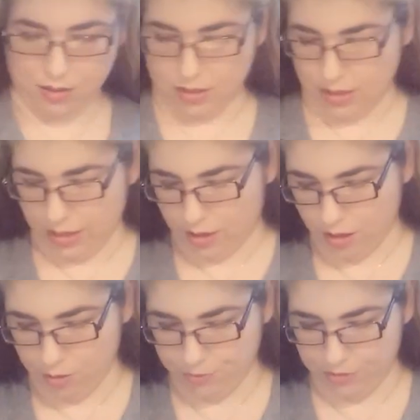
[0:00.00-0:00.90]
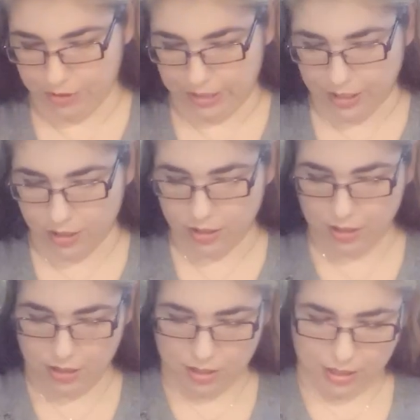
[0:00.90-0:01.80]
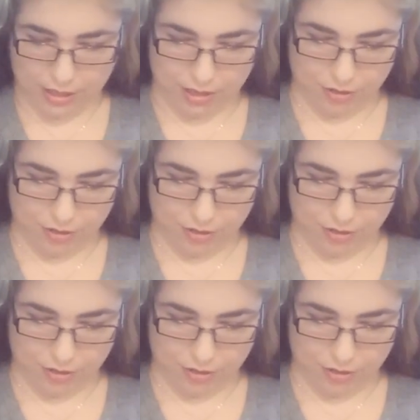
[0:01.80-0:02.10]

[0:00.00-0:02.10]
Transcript: And hopefully, I don't